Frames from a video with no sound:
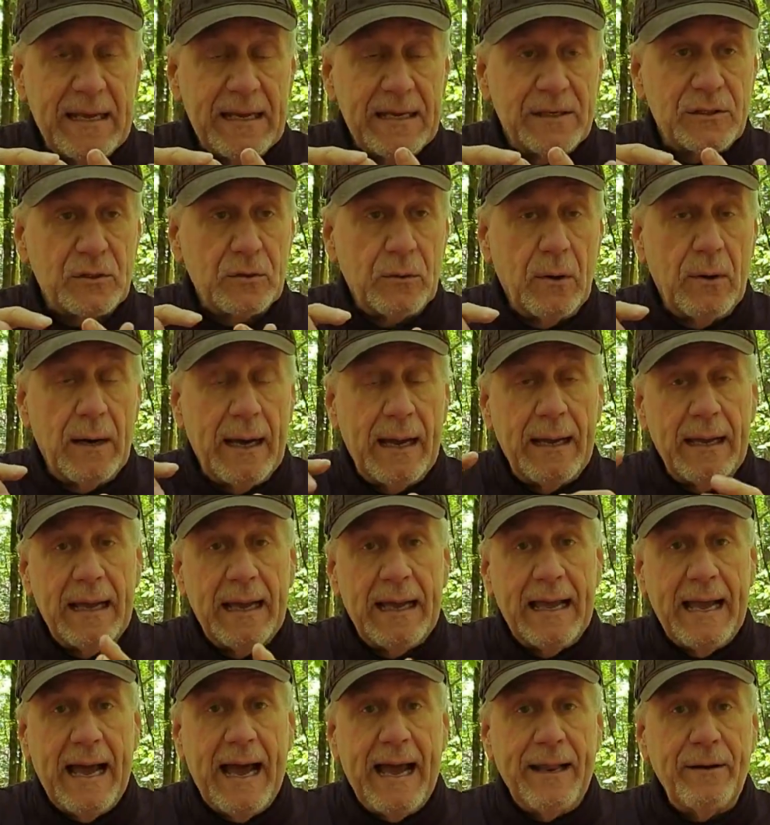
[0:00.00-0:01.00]
So I
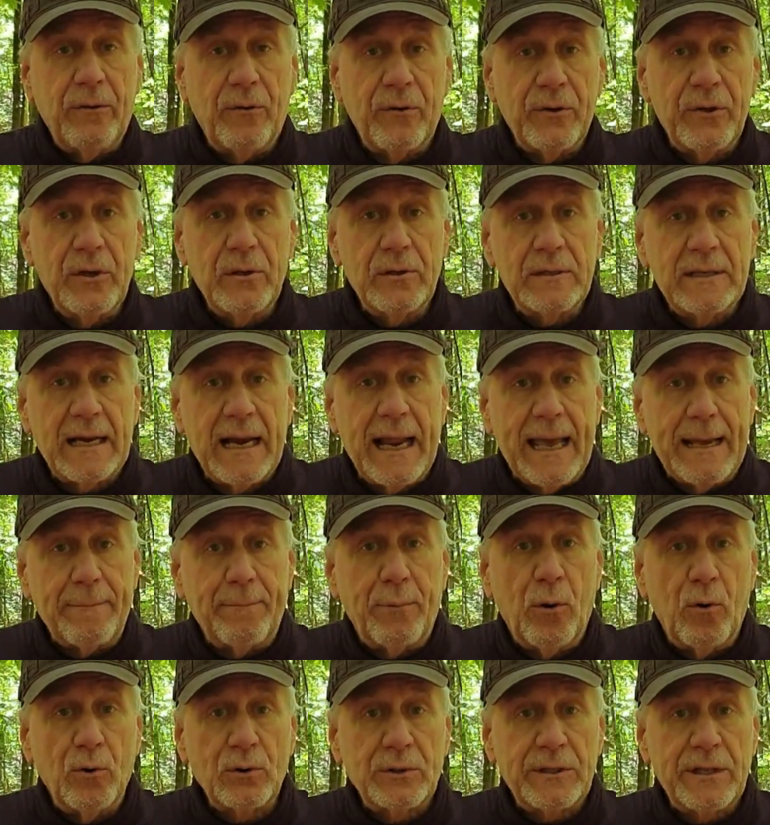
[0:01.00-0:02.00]
don't usually like
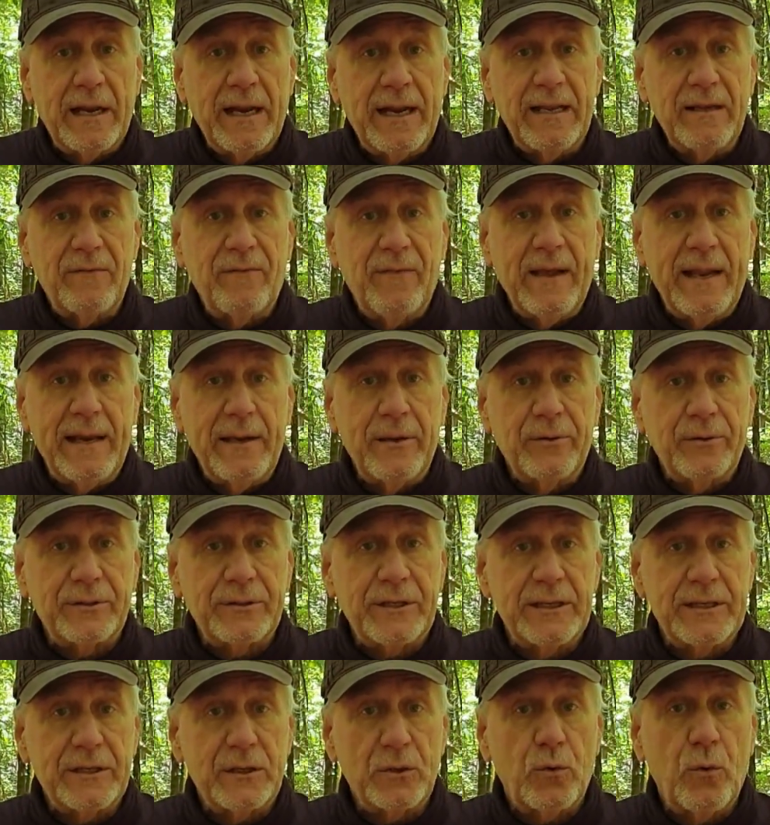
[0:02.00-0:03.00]
posting these videos
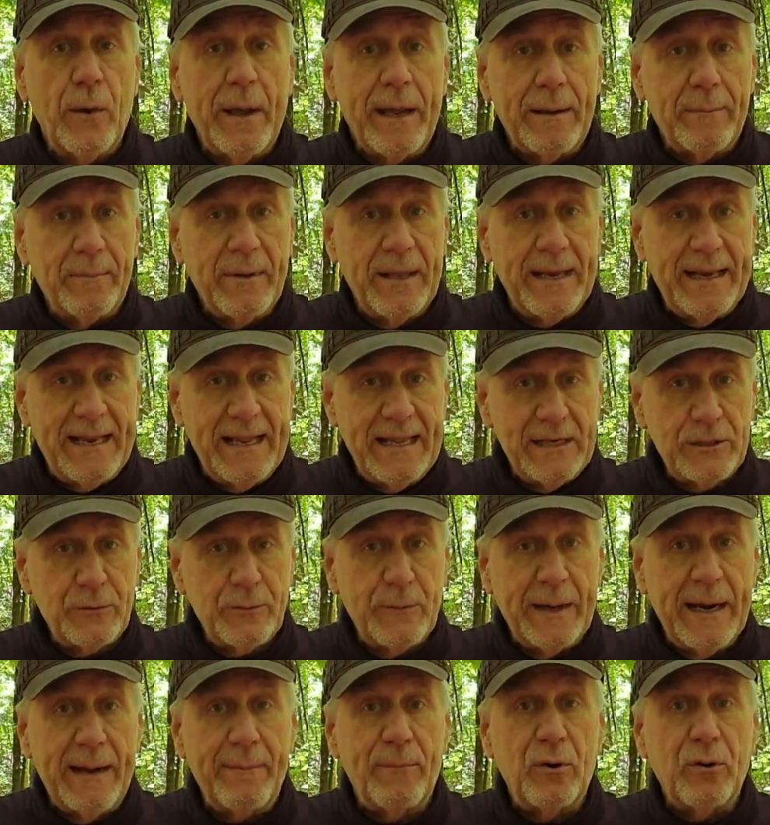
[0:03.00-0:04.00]
this quick, but this
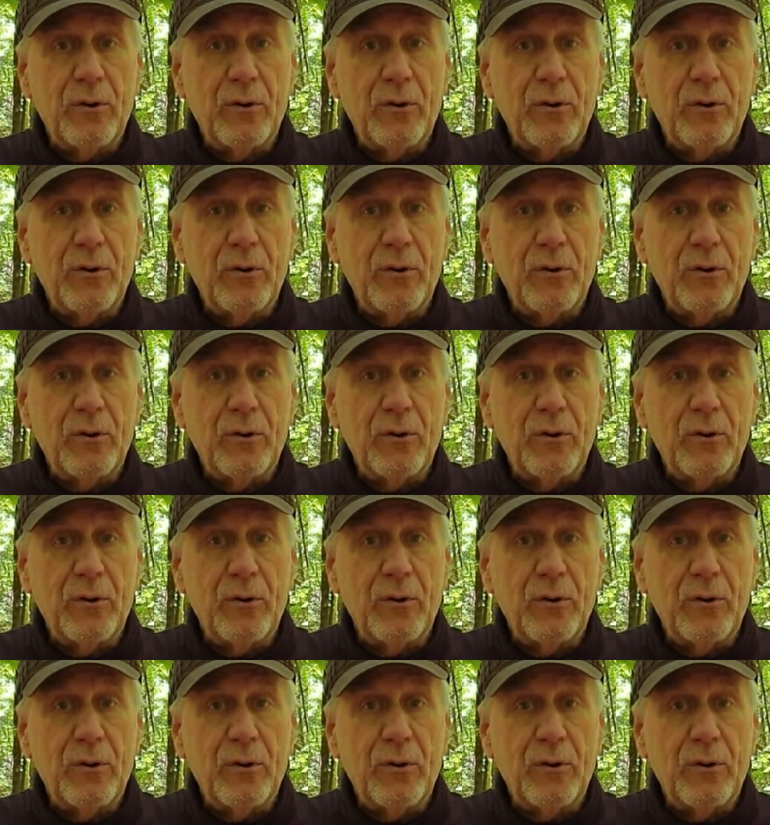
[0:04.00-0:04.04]
one I'm